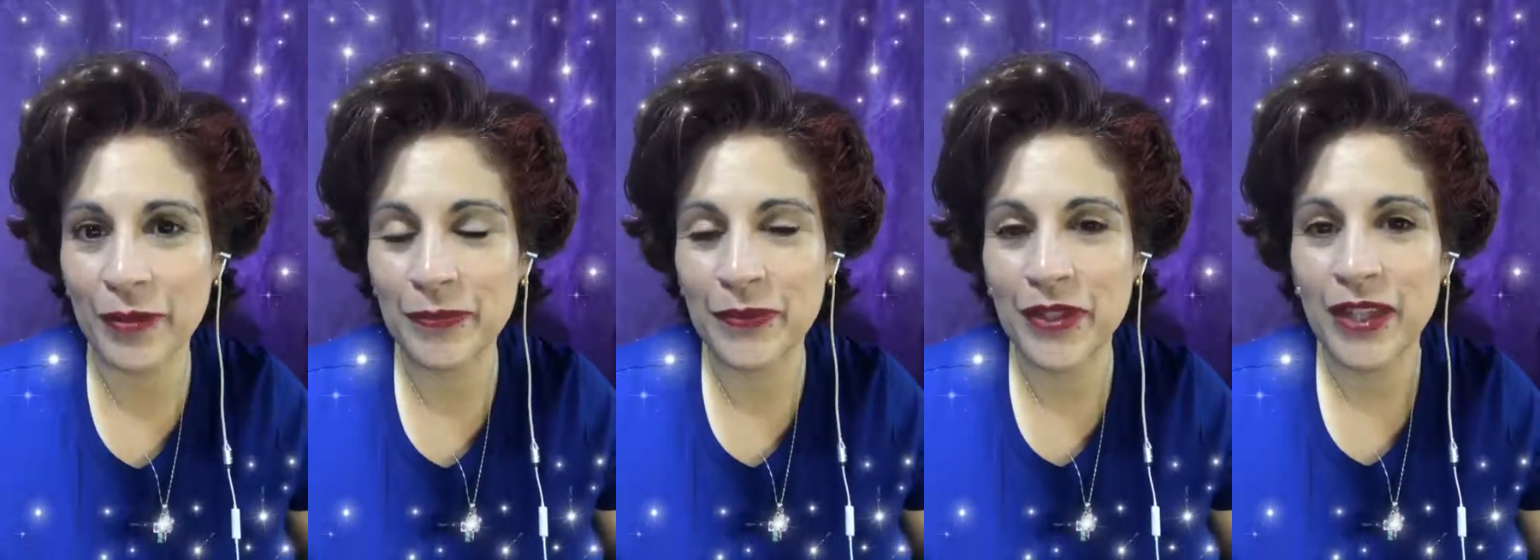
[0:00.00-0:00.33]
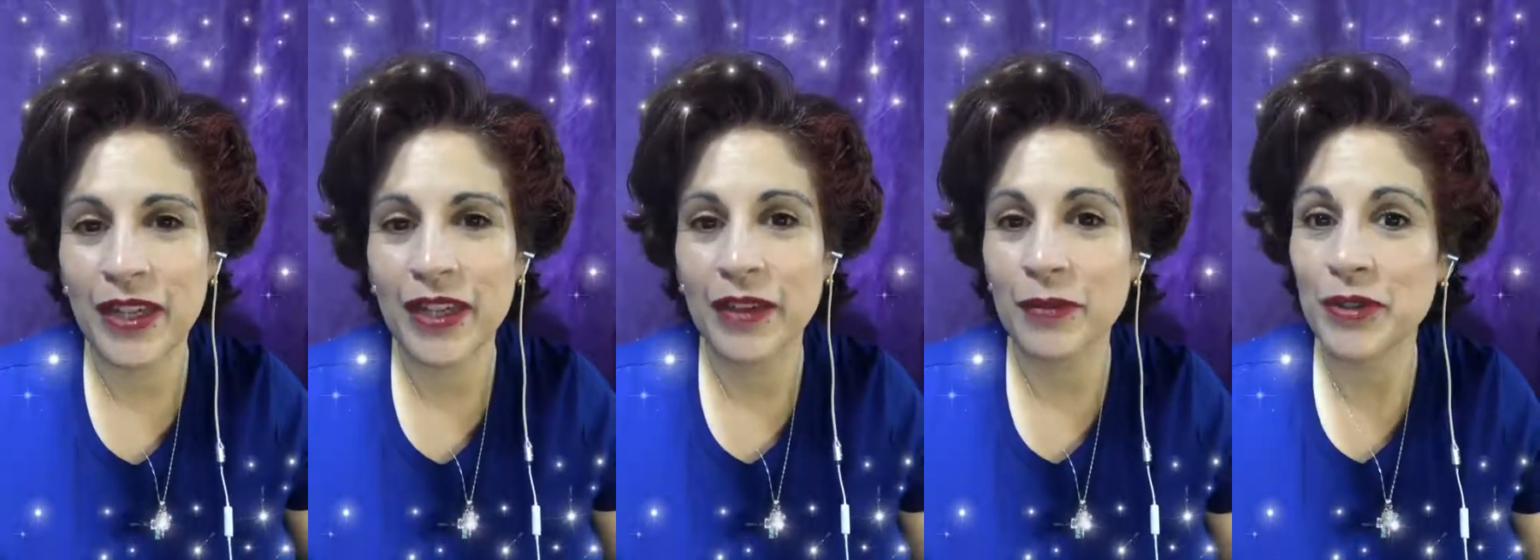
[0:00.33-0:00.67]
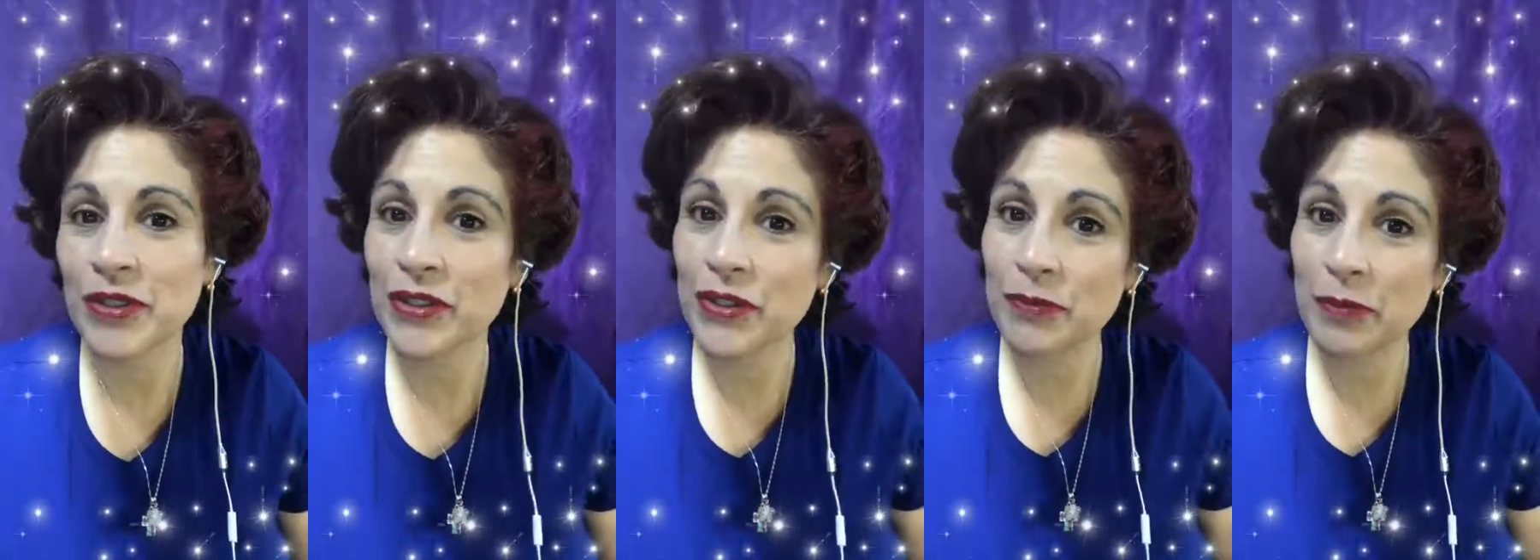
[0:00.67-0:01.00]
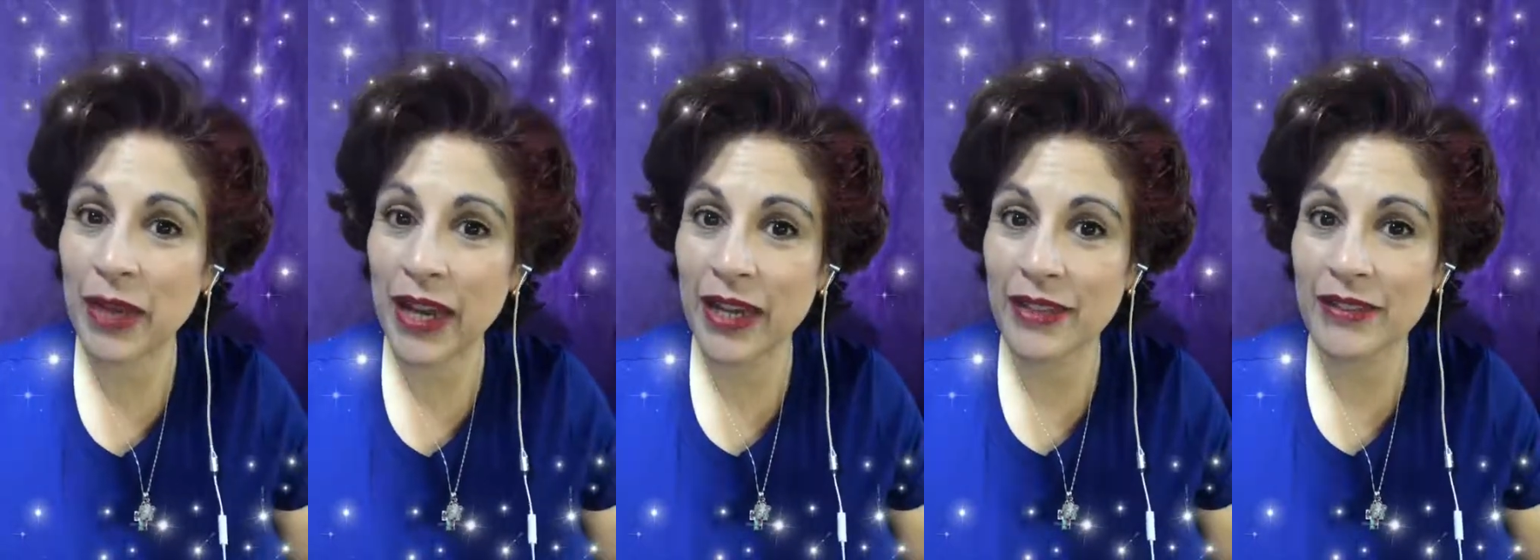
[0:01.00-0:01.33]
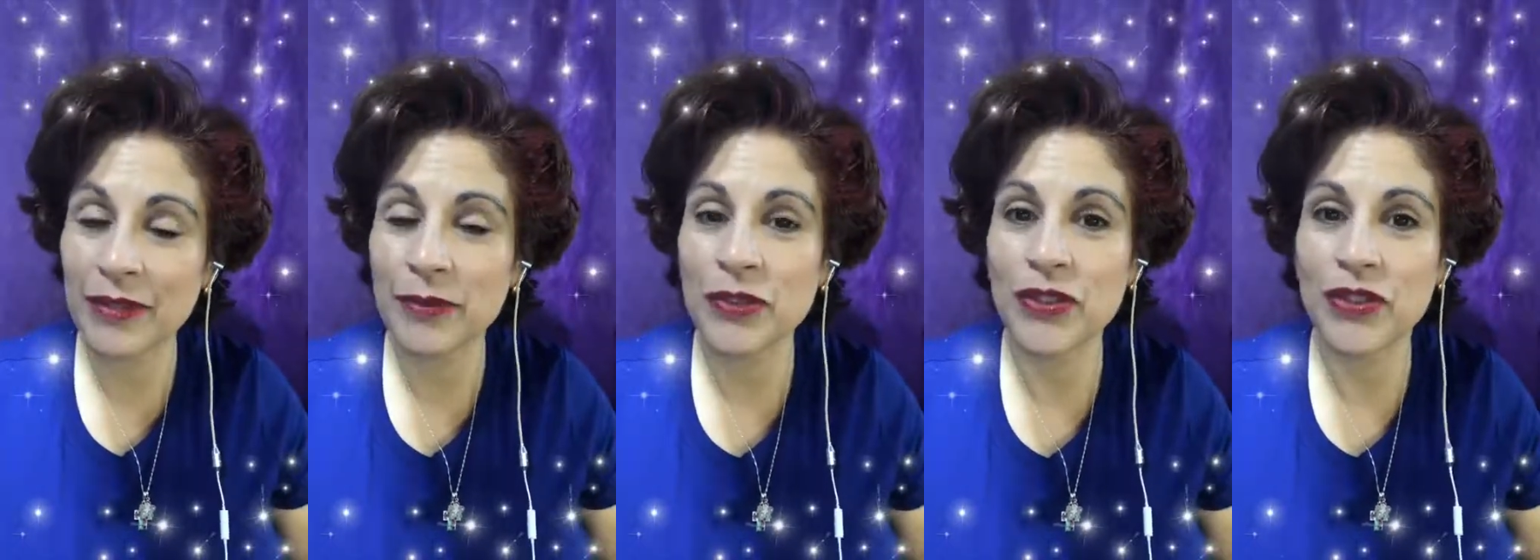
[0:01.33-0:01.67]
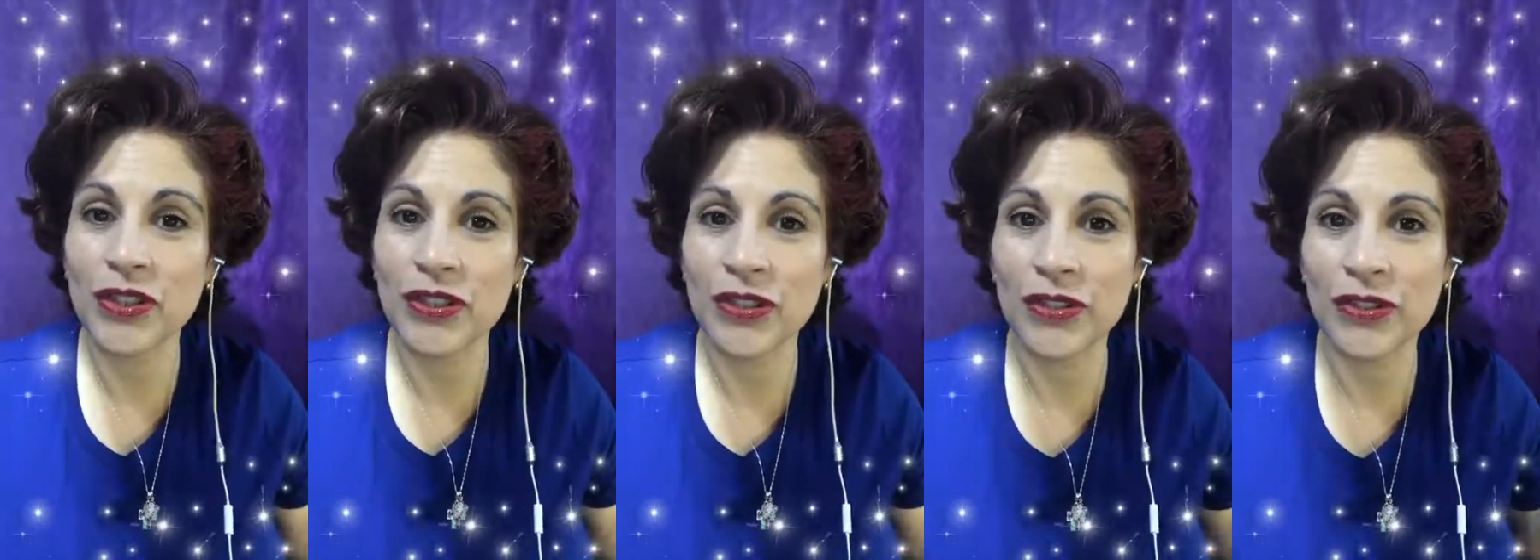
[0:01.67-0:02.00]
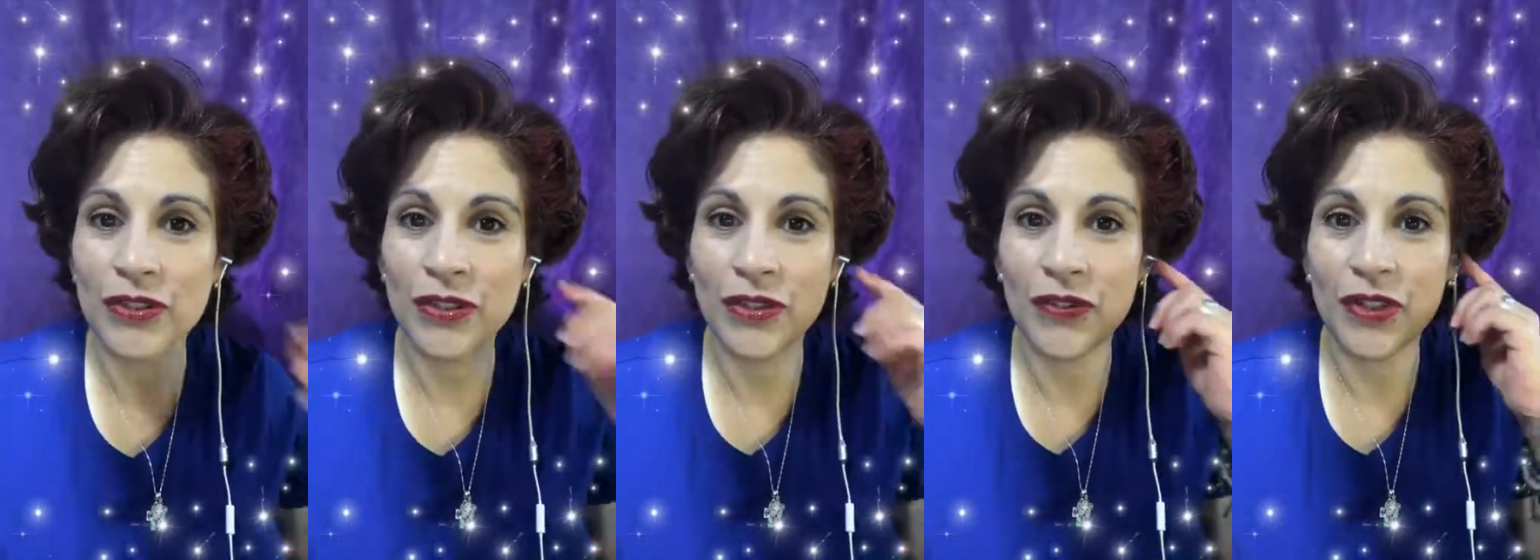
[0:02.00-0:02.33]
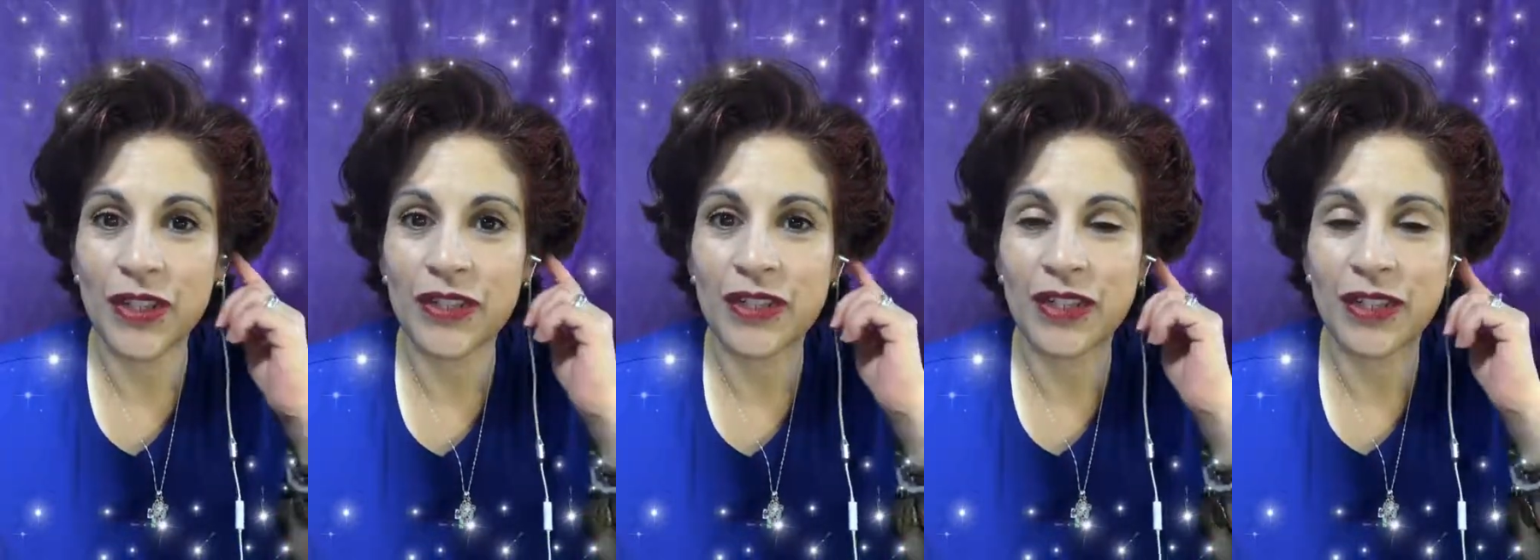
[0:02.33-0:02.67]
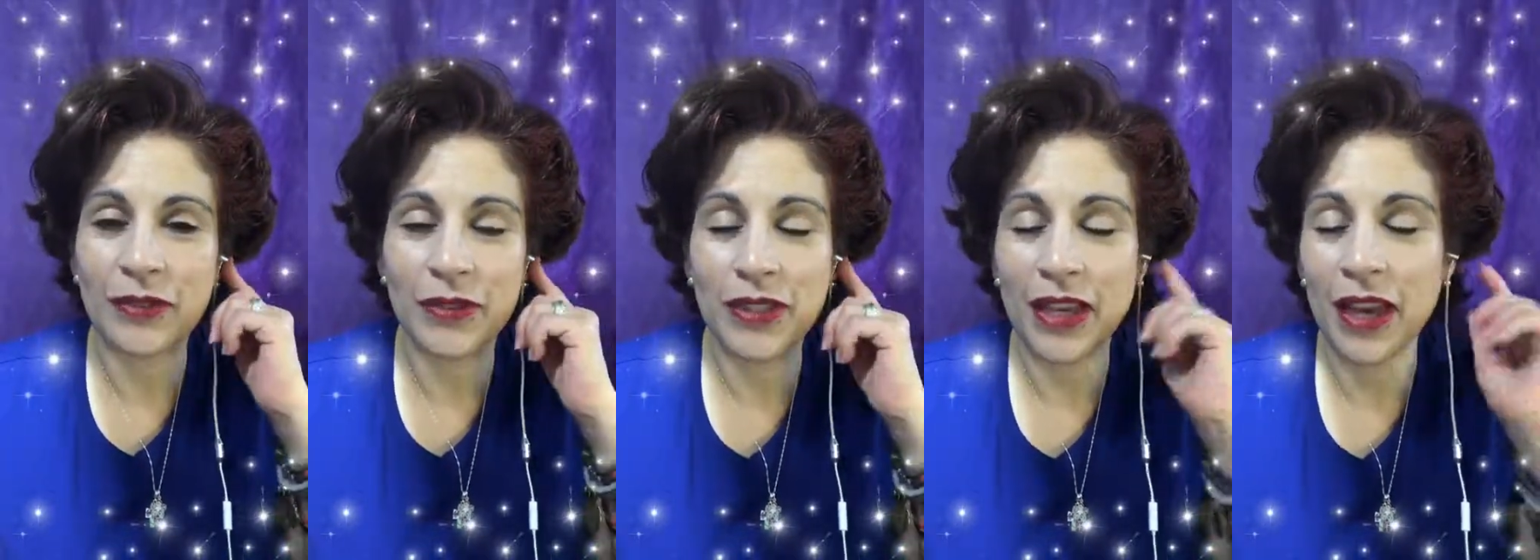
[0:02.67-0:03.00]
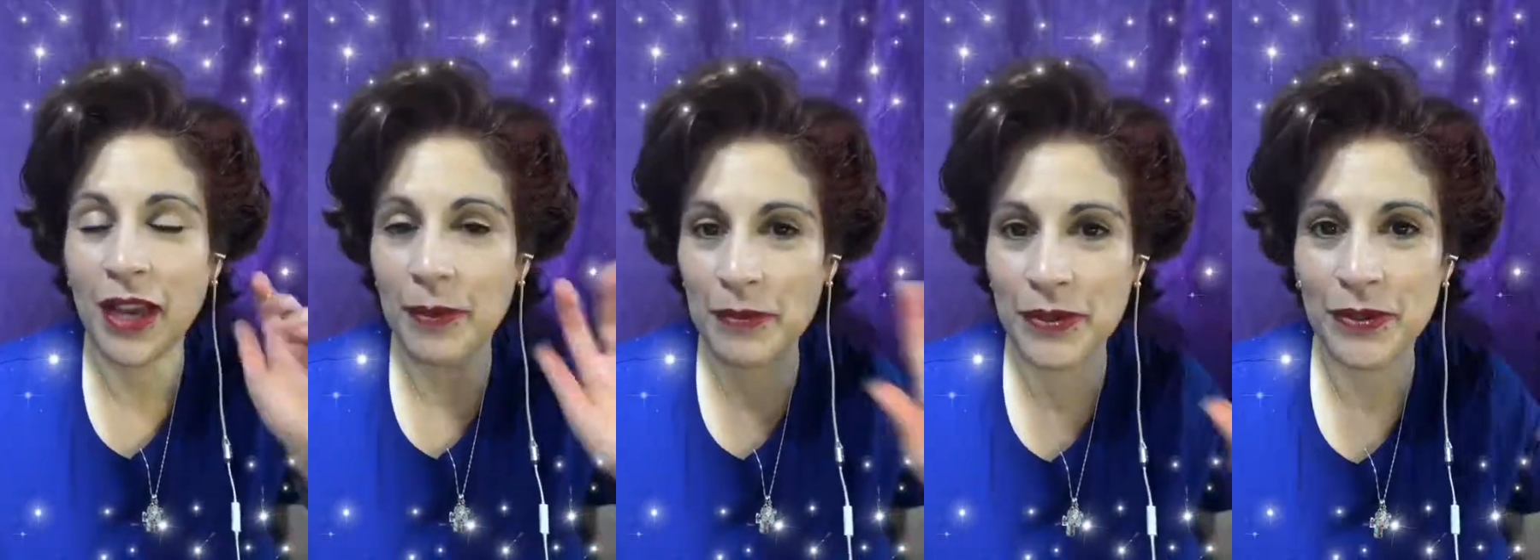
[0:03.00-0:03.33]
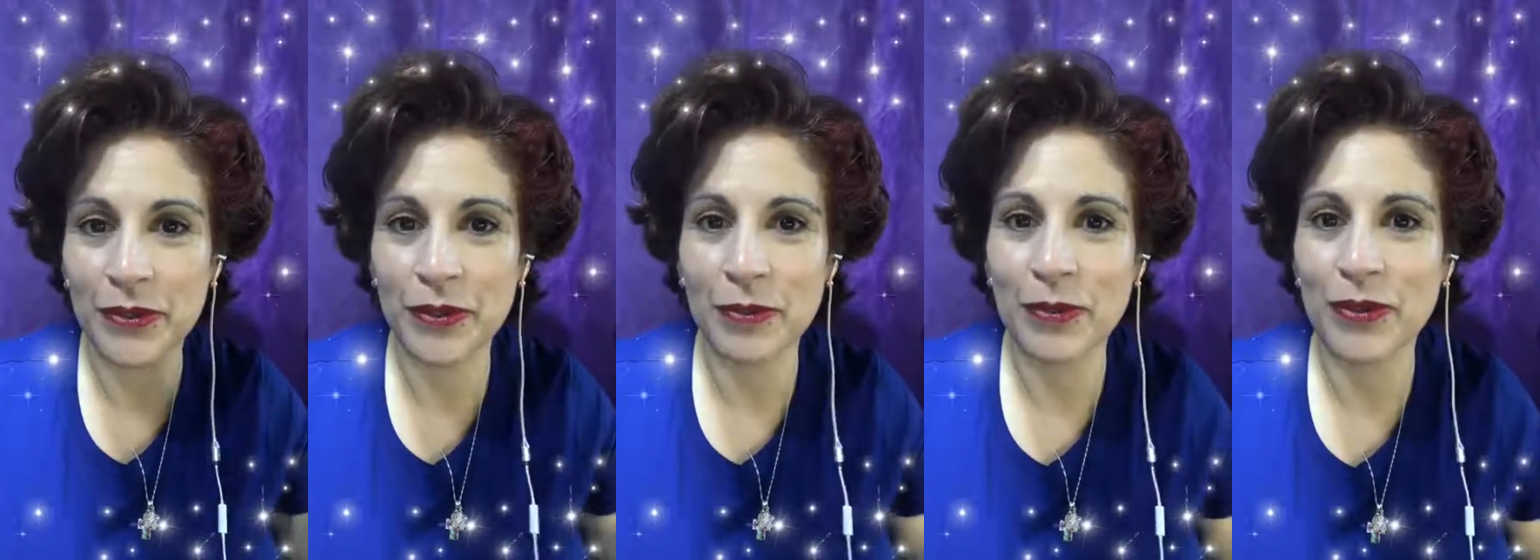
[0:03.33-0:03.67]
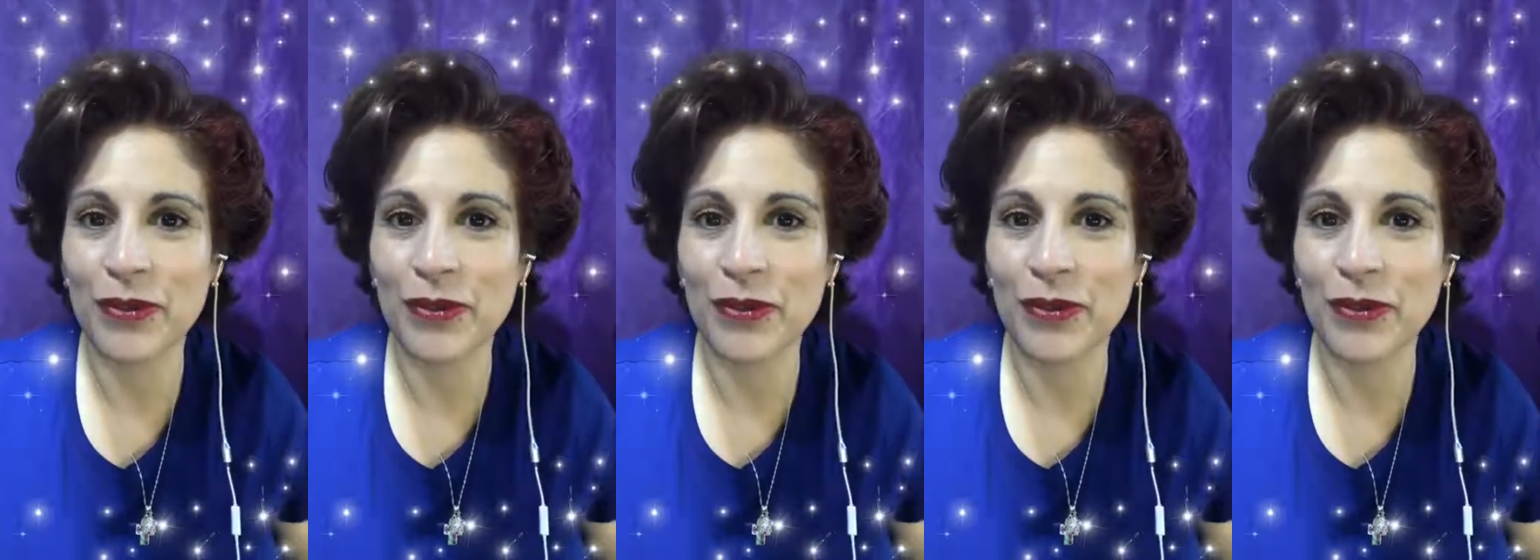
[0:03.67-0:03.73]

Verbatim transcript: It wasn't a mass, it was just a service, and it was absolutely beautiful.